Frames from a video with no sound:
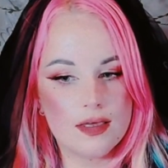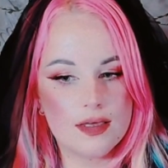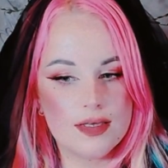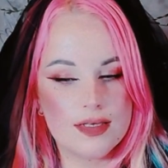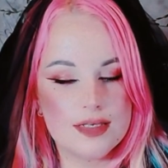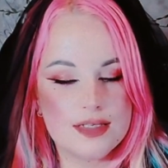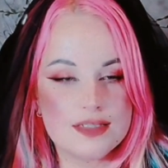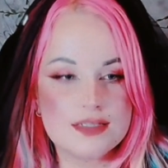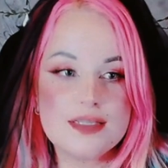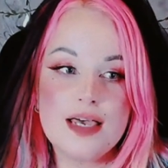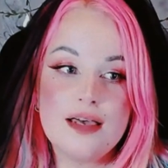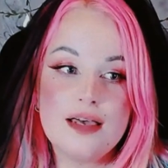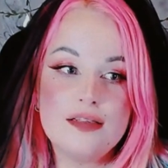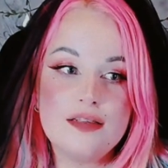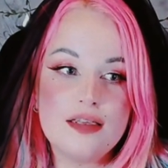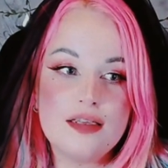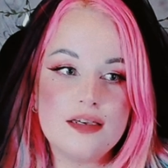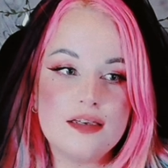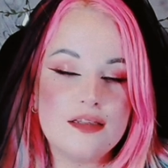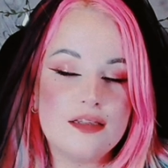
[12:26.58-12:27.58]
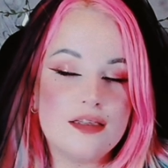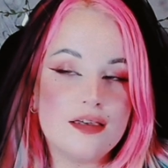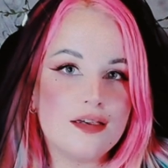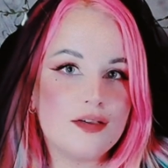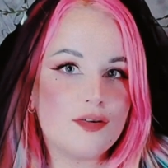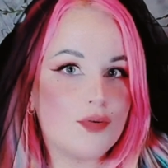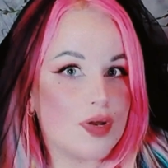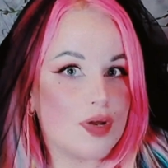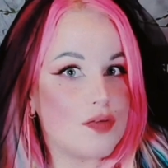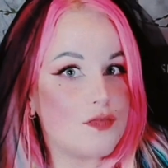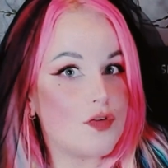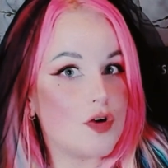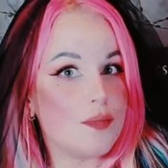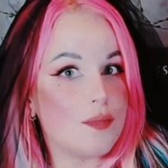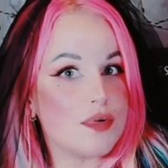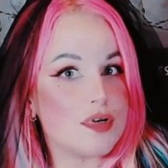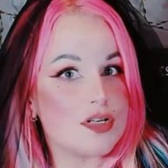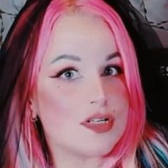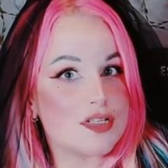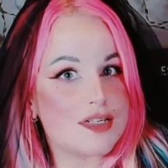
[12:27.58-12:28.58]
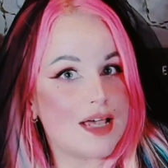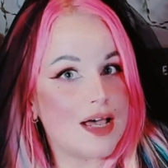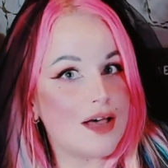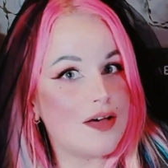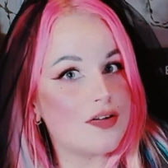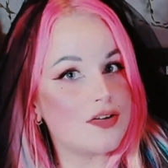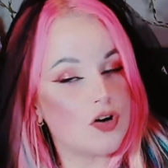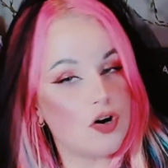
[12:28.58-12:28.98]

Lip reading: Sadly, the grave robbers had